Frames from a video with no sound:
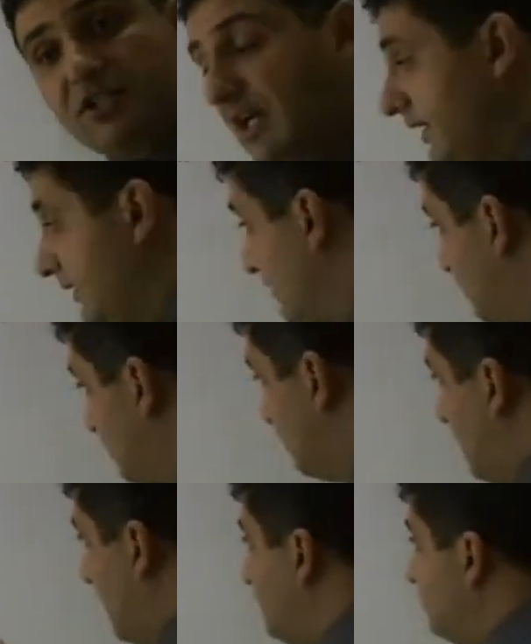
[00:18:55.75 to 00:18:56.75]
side,
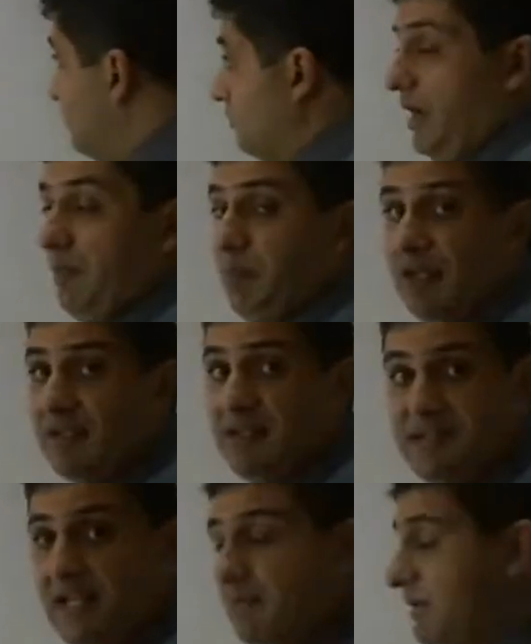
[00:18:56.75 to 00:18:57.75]
I apply the
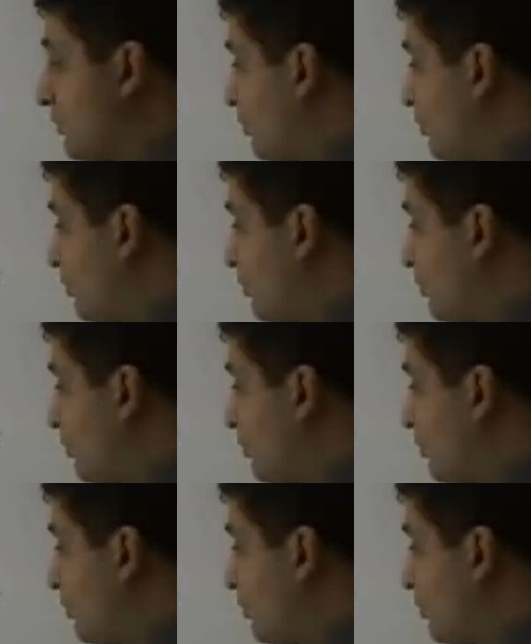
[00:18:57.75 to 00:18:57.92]
same